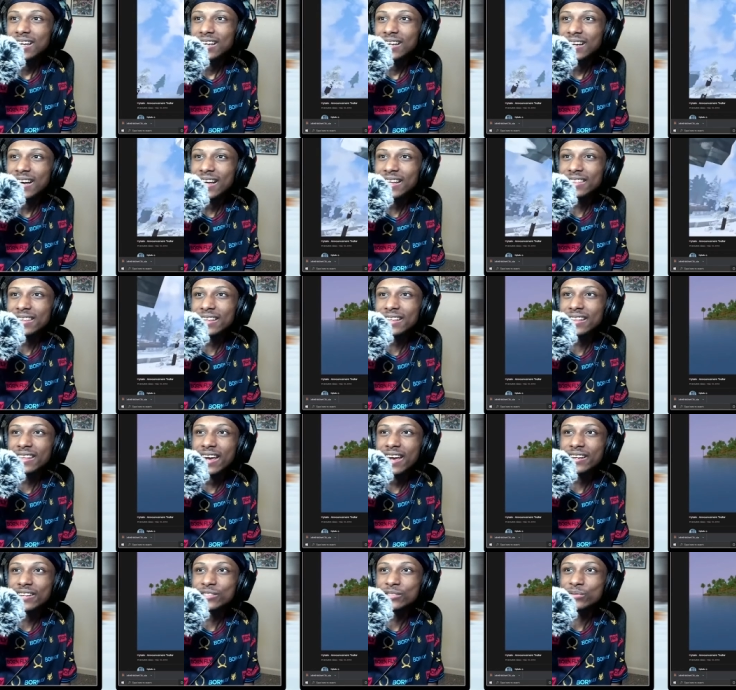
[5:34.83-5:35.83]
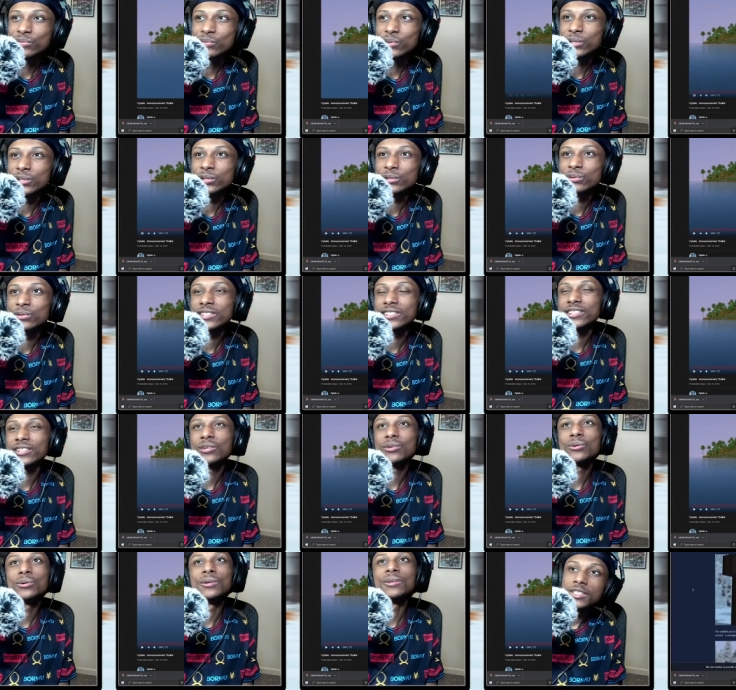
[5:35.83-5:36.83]
I think that is really really
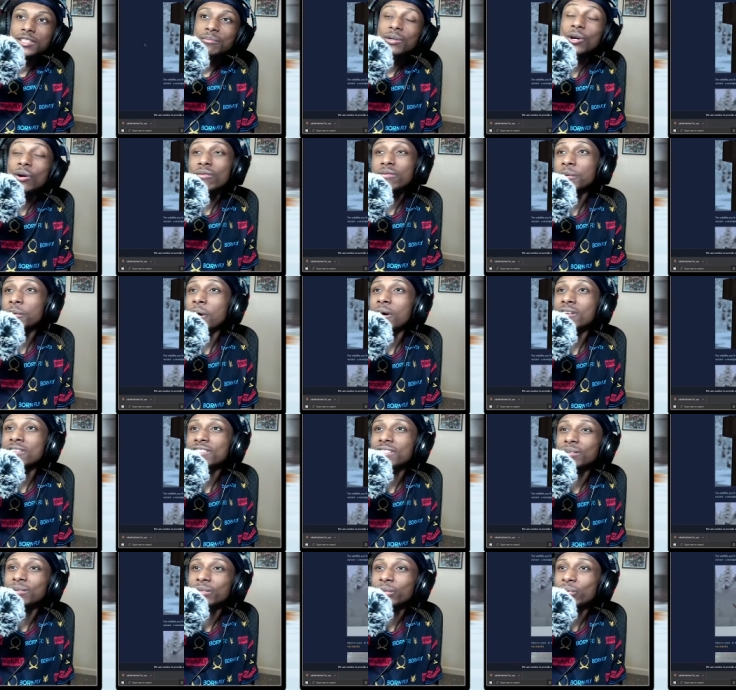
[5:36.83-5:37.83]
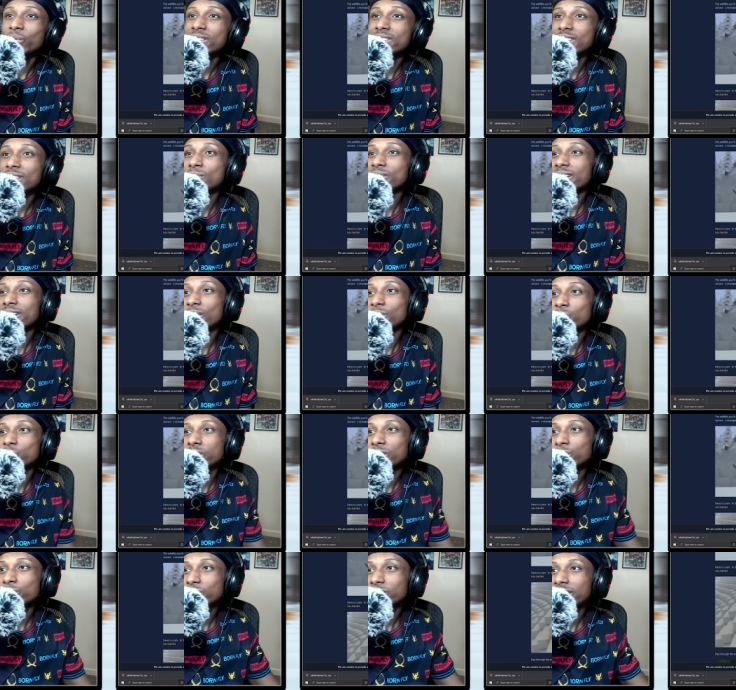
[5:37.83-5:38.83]
cool. But overall, Zone Three seems like a
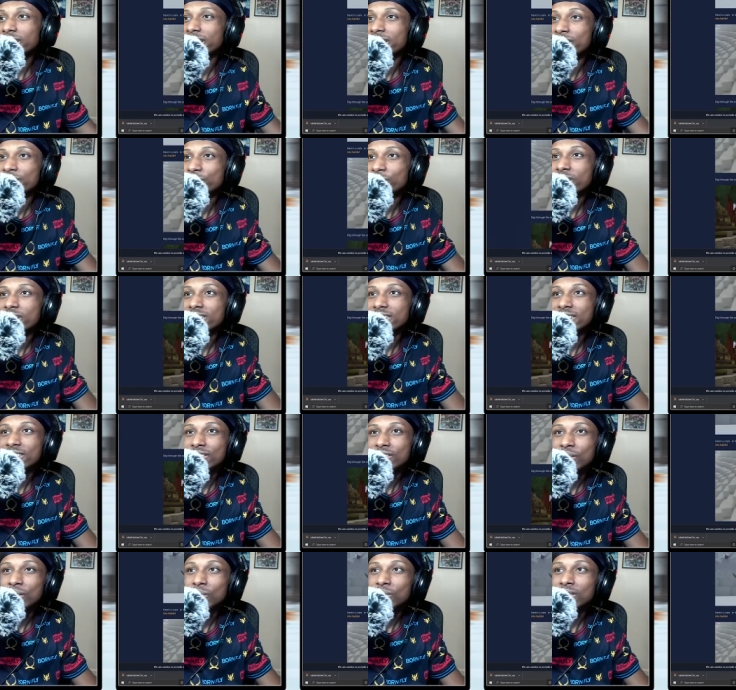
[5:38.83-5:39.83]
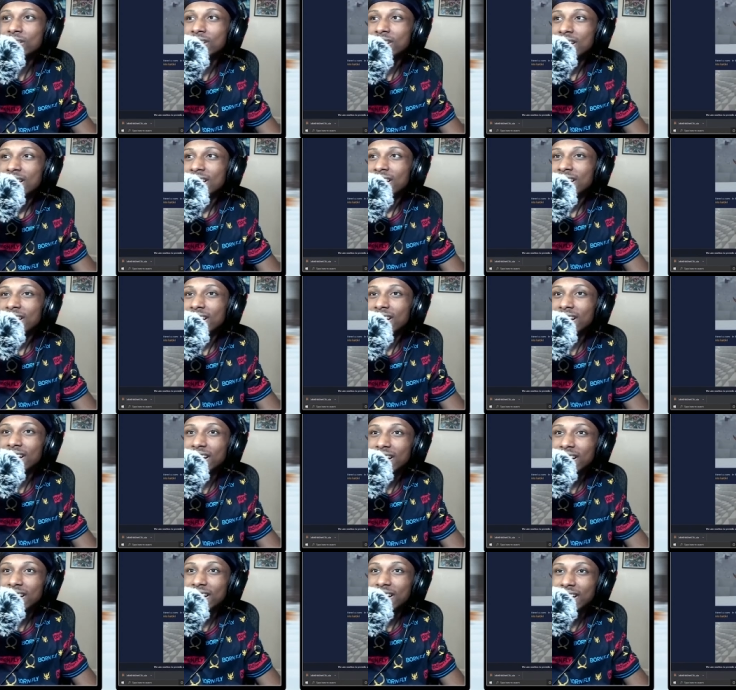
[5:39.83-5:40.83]
really really interesting zone.
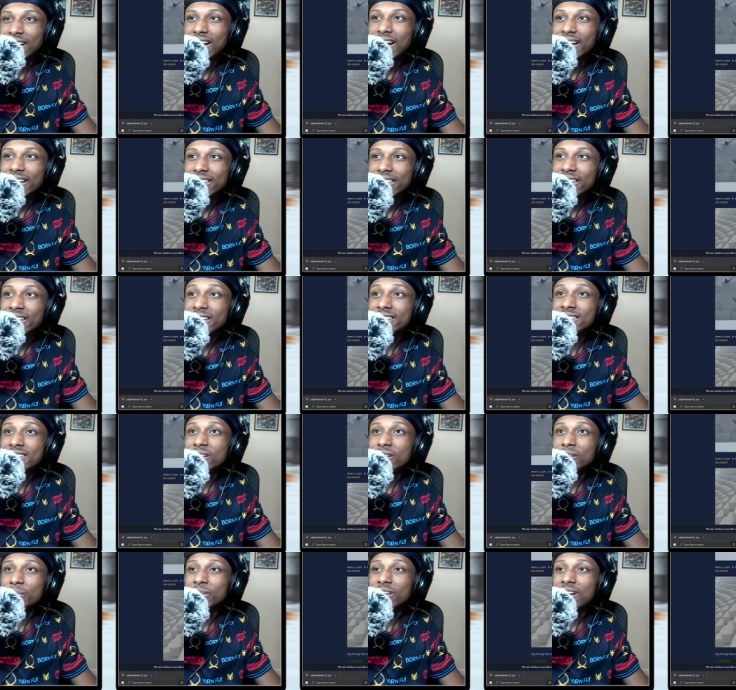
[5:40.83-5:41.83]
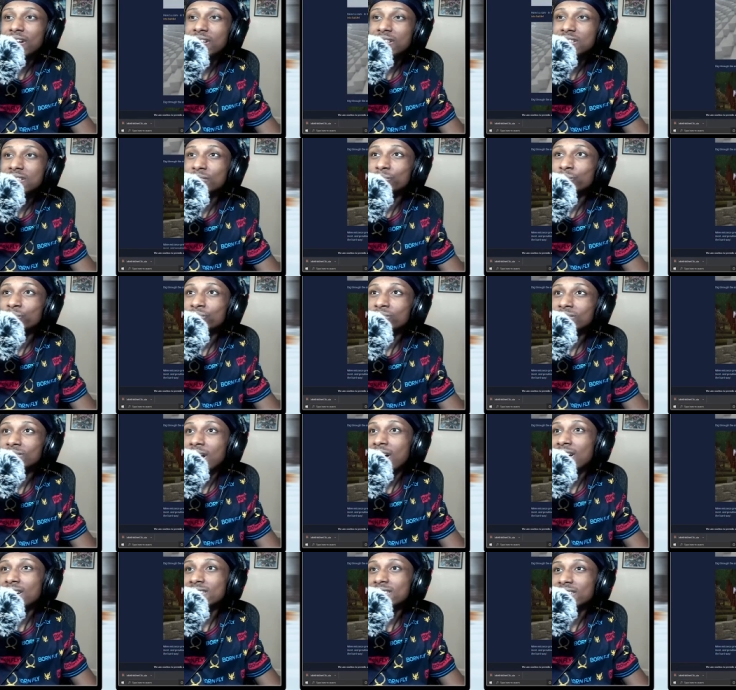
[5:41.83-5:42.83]
Uh, I think it's gonna be awesome
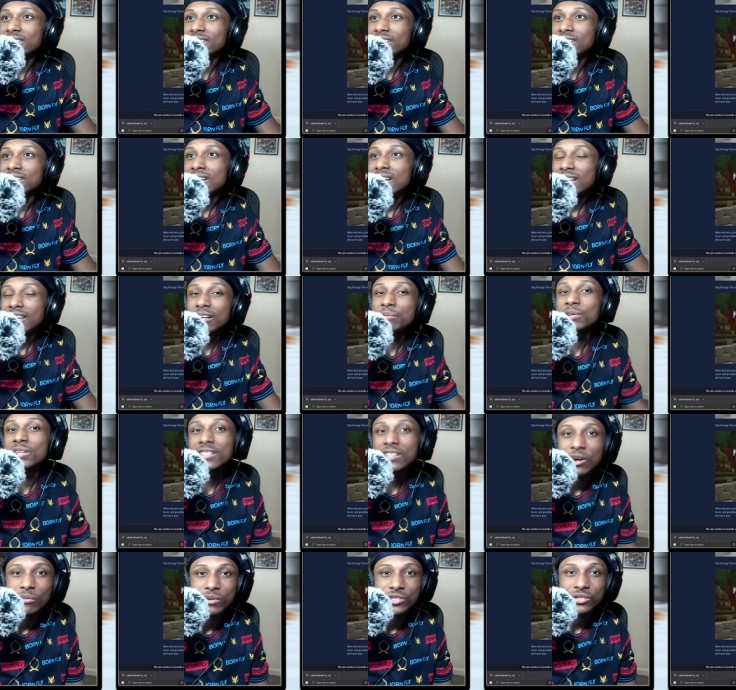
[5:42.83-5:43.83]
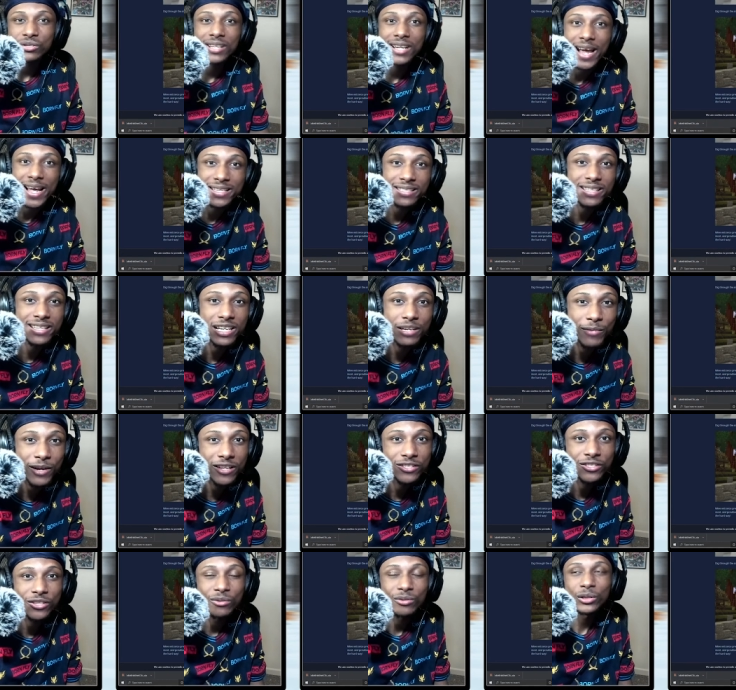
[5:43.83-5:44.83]
honestly let me know what you guys think
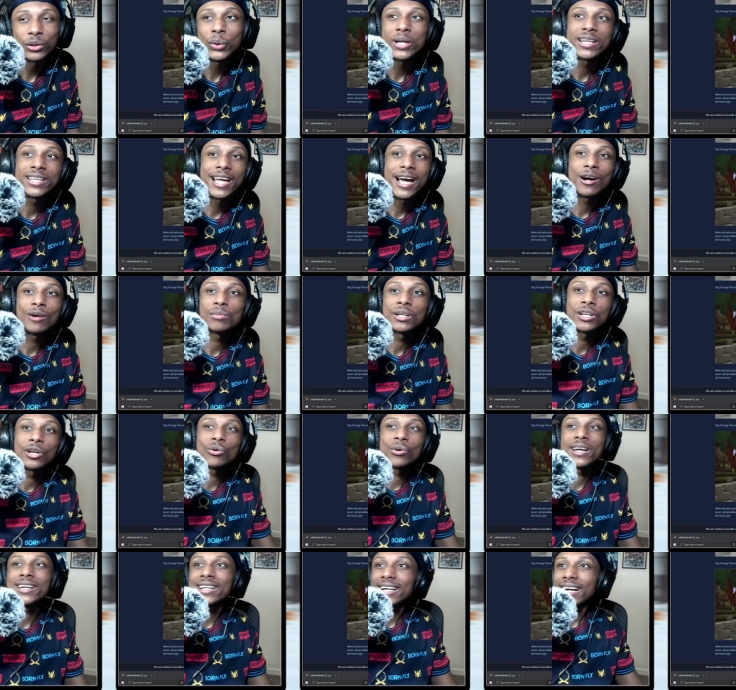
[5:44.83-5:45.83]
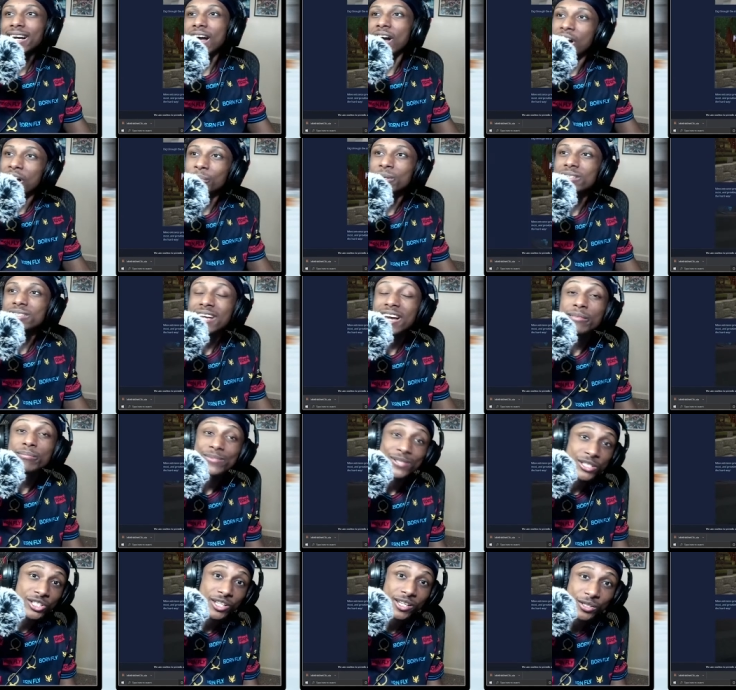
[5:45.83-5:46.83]
about zone 3 down below in the comments i
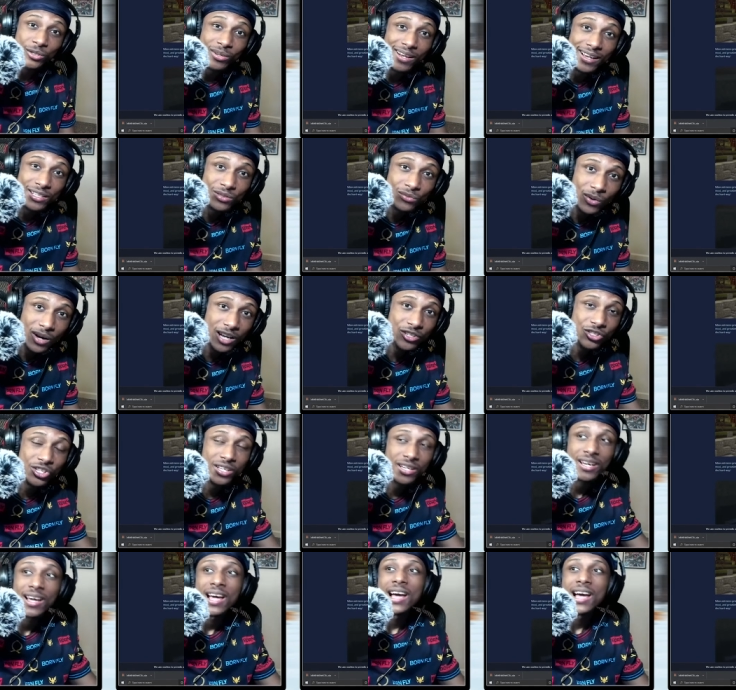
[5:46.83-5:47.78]
appreciate you guys watching